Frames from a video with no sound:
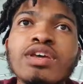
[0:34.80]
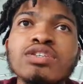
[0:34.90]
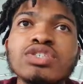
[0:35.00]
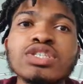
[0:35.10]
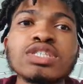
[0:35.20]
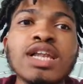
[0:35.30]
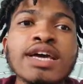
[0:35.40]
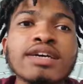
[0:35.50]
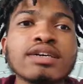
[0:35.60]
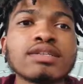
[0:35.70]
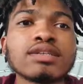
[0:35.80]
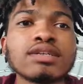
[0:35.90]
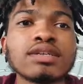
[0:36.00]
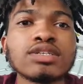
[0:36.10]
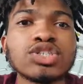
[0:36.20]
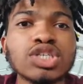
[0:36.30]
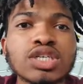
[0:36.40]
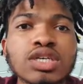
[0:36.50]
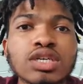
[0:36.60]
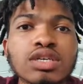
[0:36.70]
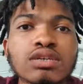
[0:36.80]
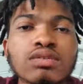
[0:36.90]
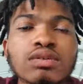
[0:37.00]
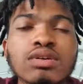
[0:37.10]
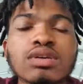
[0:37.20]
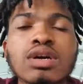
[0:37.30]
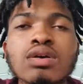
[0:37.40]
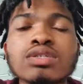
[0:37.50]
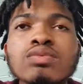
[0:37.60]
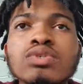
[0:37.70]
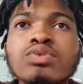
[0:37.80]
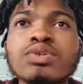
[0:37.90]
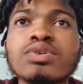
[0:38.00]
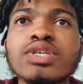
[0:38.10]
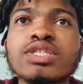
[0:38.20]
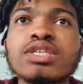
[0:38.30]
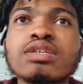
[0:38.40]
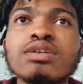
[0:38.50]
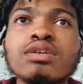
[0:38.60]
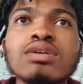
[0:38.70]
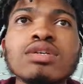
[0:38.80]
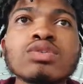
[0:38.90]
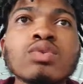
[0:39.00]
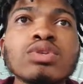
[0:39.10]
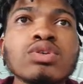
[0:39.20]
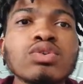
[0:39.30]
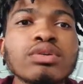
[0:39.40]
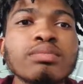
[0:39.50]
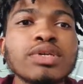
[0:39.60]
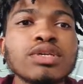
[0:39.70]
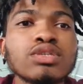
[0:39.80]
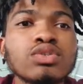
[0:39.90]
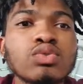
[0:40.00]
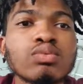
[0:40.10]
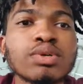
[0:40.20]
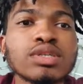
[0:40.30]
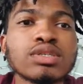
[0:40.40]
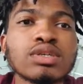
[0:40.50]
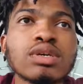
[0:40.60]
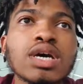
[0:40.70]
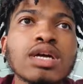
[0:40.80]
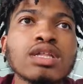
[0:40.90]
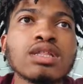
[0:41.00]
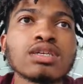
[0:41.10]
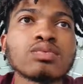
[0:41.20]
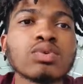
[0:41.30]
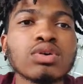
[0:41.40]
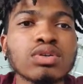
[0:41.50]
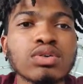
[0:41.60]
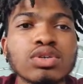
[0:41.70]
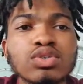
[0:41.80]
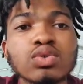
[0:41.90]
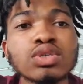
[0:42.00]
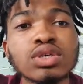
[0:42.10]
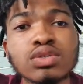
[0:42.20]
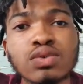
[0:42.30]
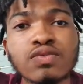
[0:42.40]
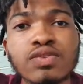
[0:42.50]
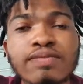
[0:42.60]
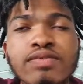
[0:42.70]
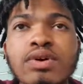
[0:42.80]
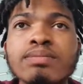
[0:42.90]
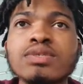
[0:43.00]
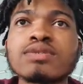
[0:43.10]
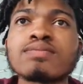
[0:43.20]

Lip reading: just like the JK counter which we created, is only going to be 2 bits, thus we're only going to use 2 flip-flops.